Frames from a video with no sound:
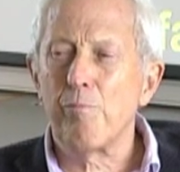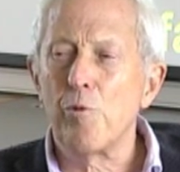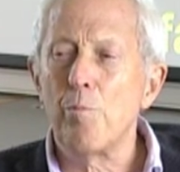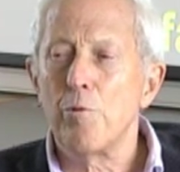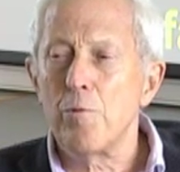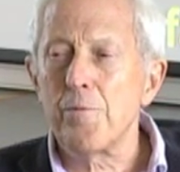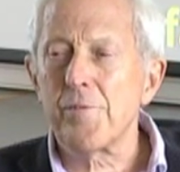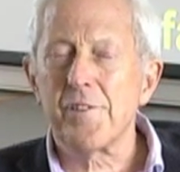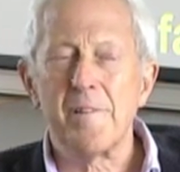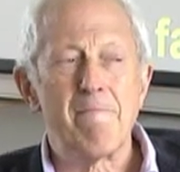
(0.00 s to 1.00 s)

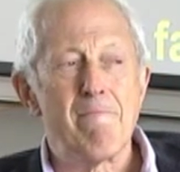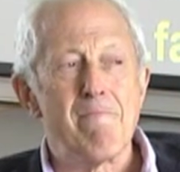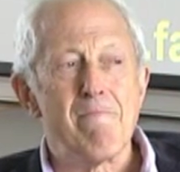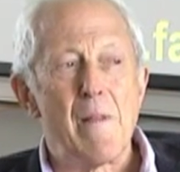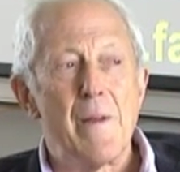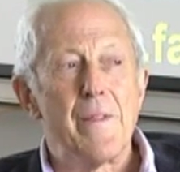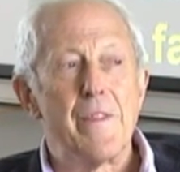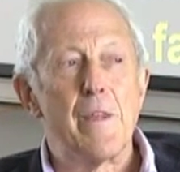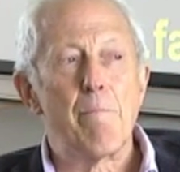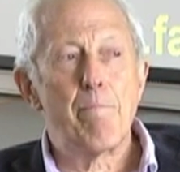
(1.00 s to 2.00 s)
removes
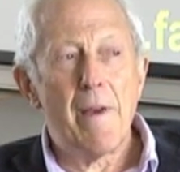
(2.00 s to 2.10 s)
the